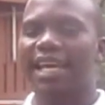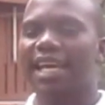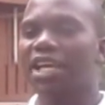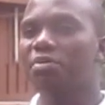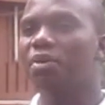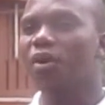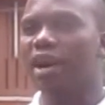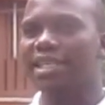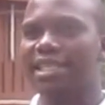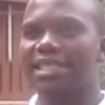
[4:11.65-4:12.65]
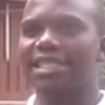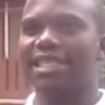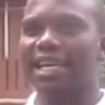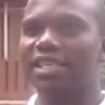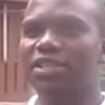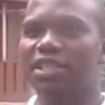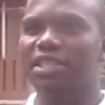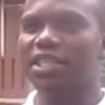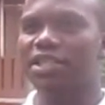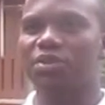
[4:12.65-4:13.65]
in more than 10
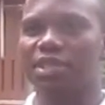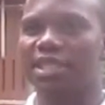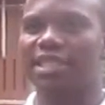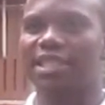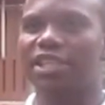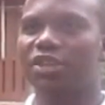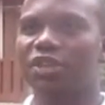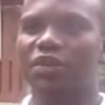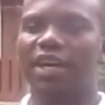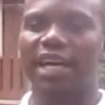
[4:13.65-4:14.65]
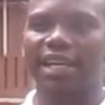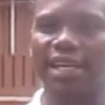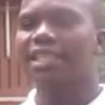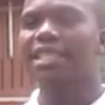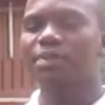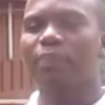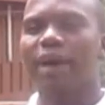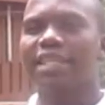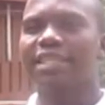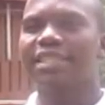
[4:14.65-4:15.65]
districts in rural Uganda.
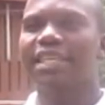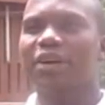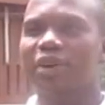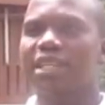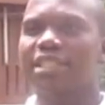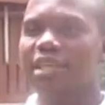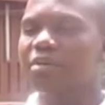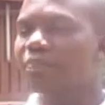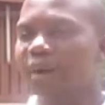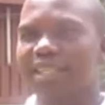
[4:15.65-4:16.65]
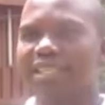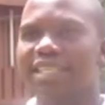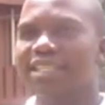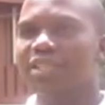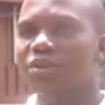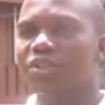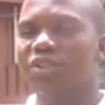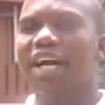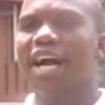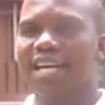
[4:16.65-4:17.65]
Despite the great impact the
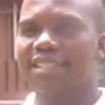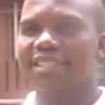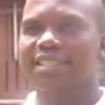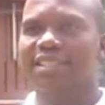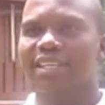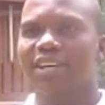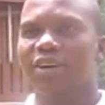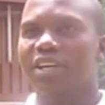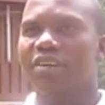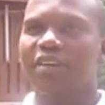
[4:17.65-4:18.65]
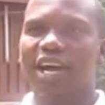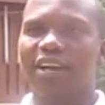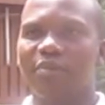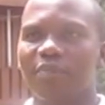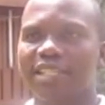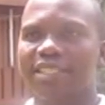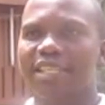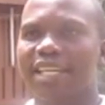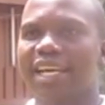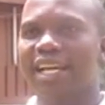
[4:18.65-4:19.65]
solution has on environment
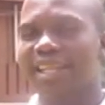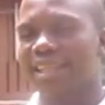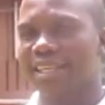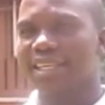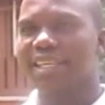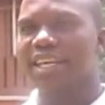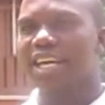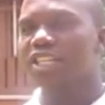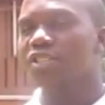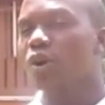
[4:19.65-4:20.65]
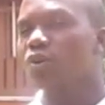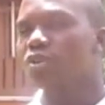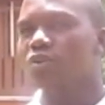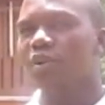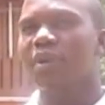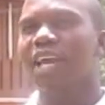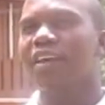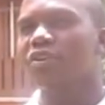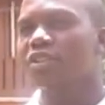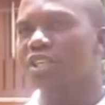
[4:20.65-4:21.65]
and health, it's also a
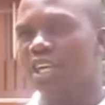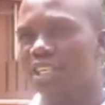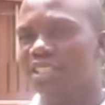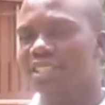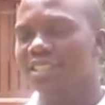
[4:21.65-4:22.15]
behavior change,